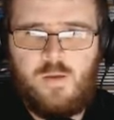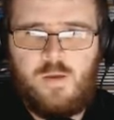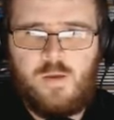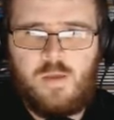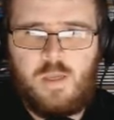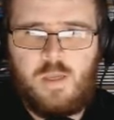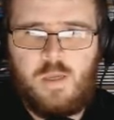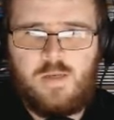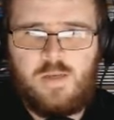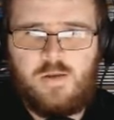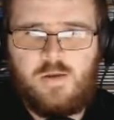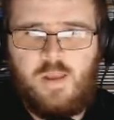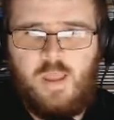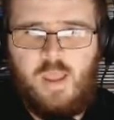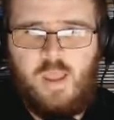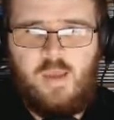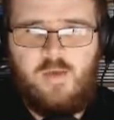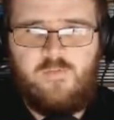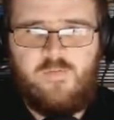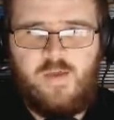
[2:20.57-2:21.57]
Go down
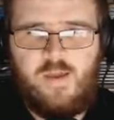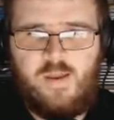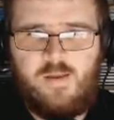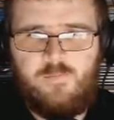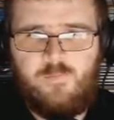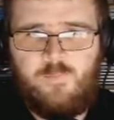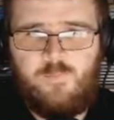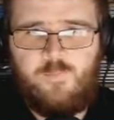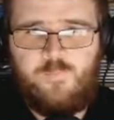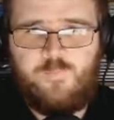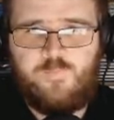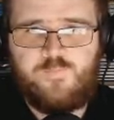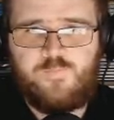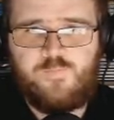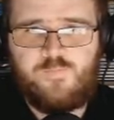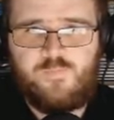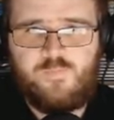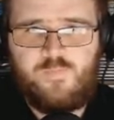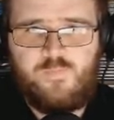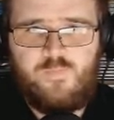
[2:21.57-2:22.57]
here then.
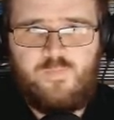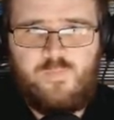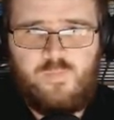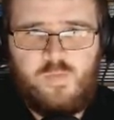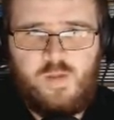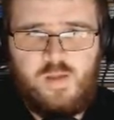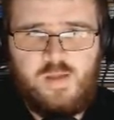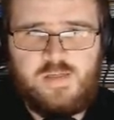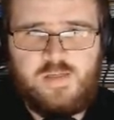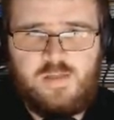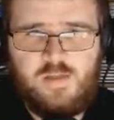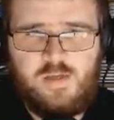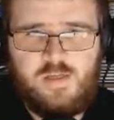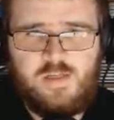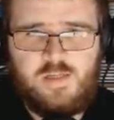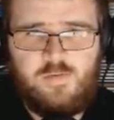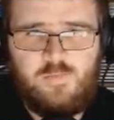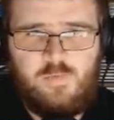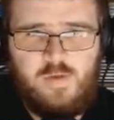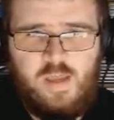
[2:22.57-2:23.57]
It's nice
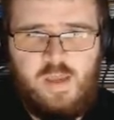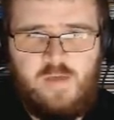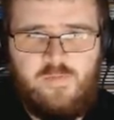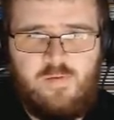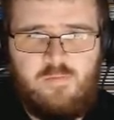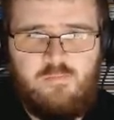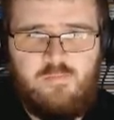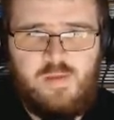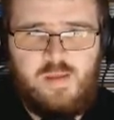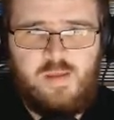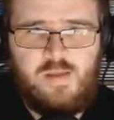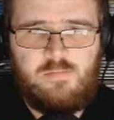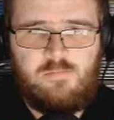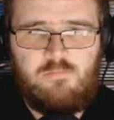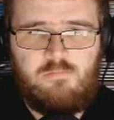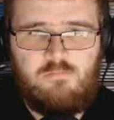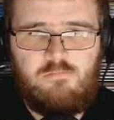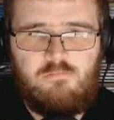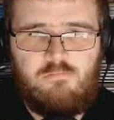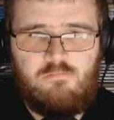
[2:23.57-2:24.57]
that we have a me
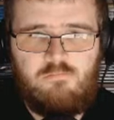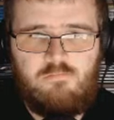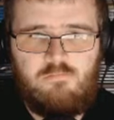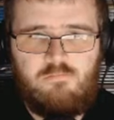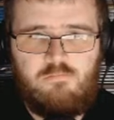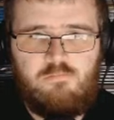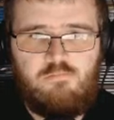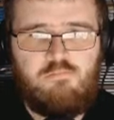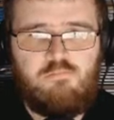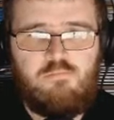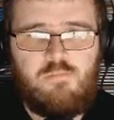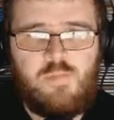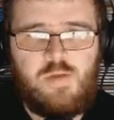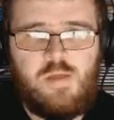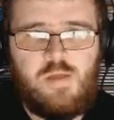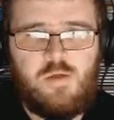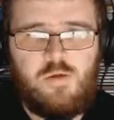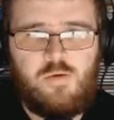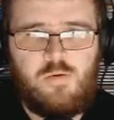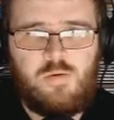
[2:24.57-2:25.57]

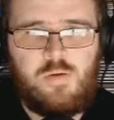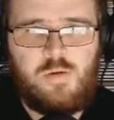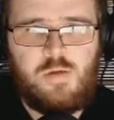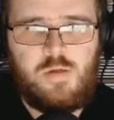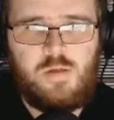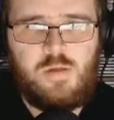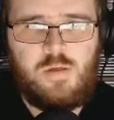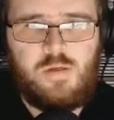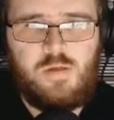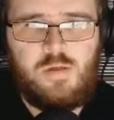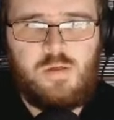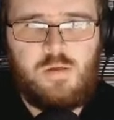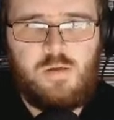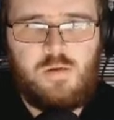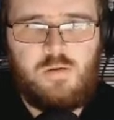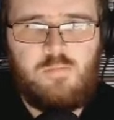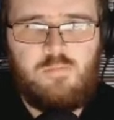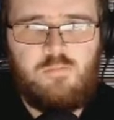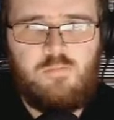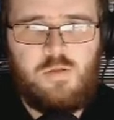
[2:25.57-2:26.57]
mew.
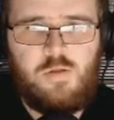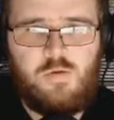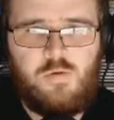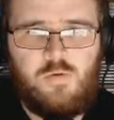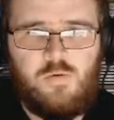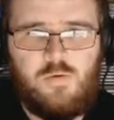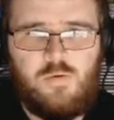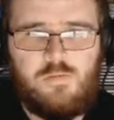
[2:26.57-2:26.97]
Mew.